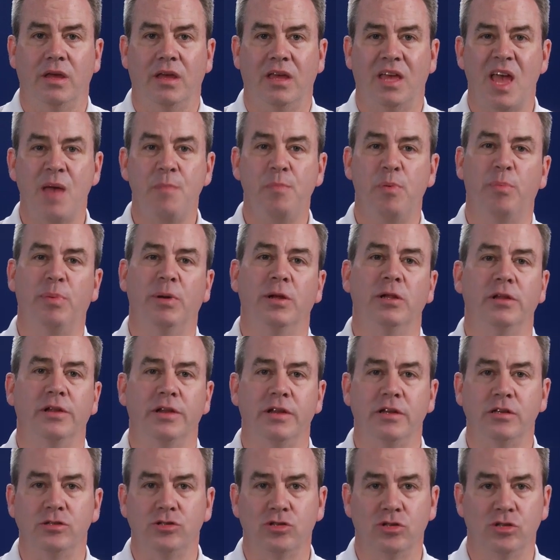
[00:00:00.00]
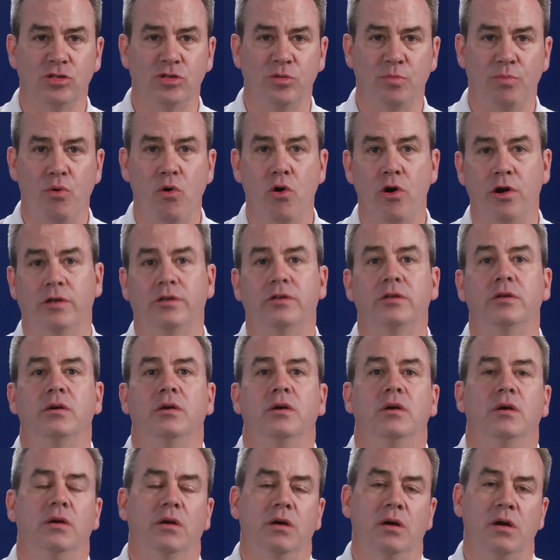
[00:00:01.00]
capabilities to support
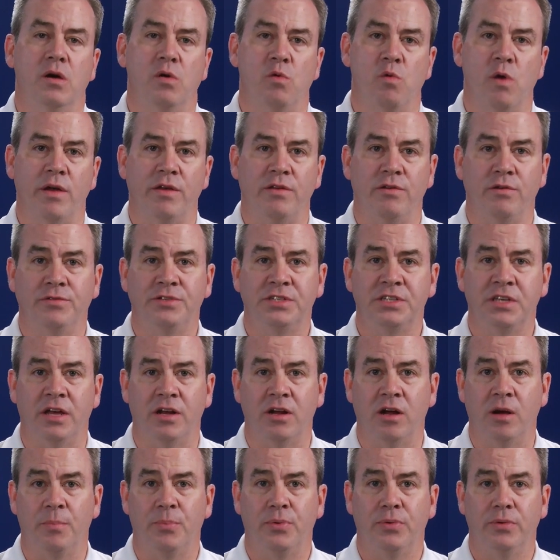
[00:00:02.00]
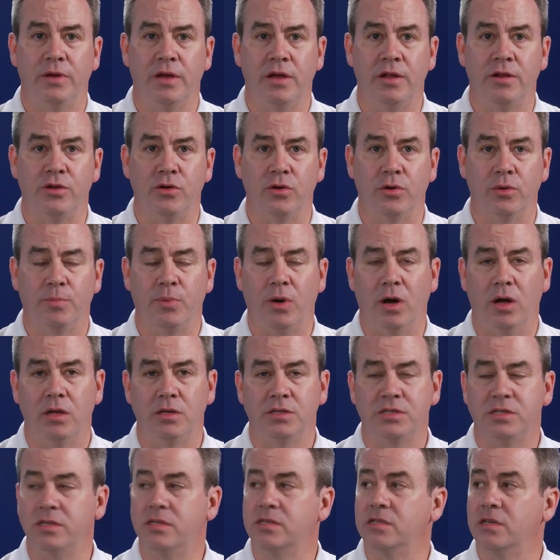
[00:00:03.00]
what you've set up in your
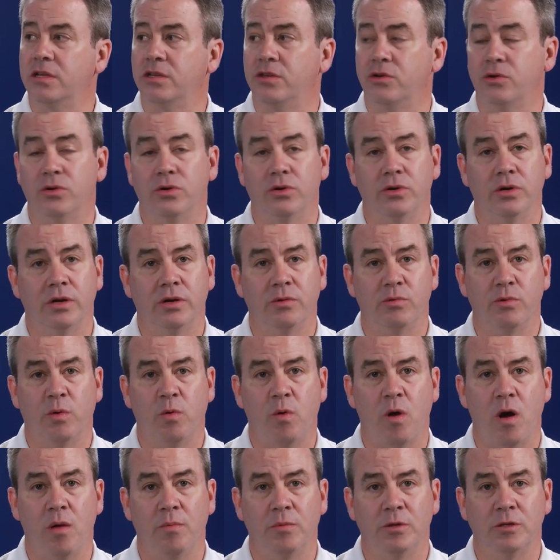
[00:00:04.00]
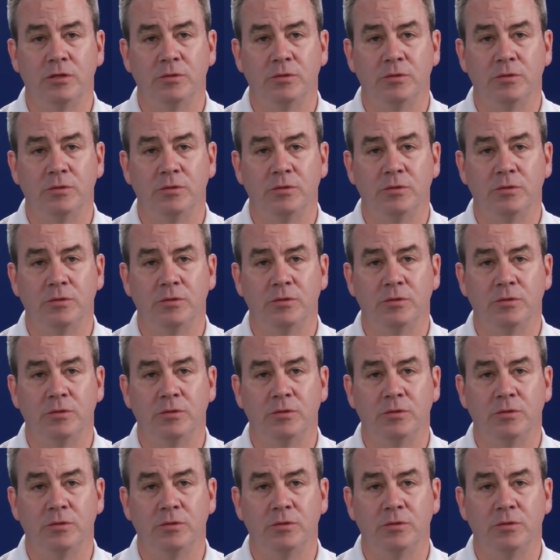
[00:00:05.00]
policies and your requirements.